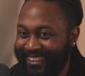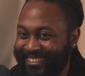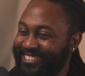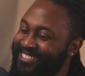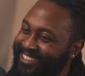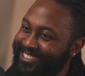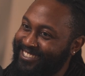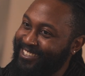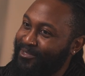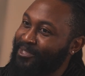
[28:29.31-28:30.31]
Let's
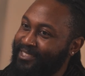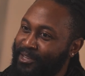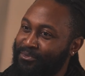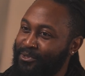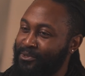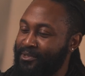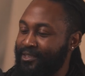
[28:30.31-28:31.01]
discuss it. What's there for you?